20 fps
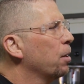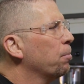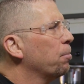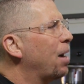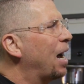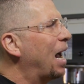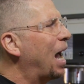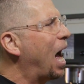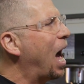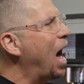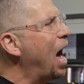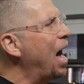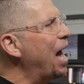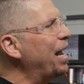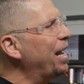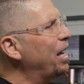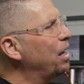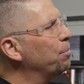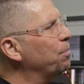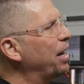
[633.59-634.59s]
My
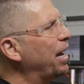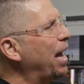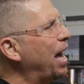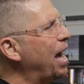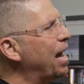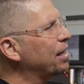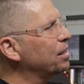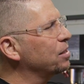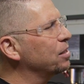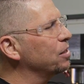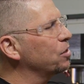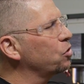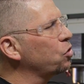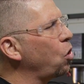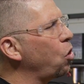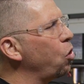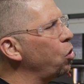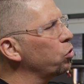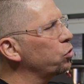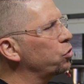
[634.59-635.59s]
I and my X is
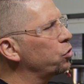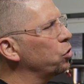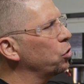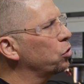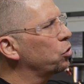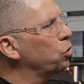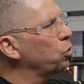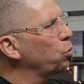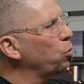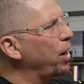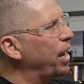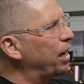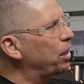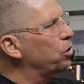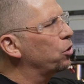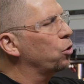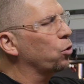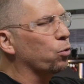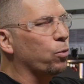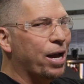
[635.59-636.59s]
also
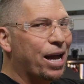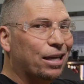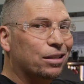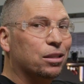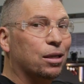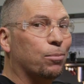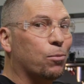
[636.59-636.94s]
correct, correct.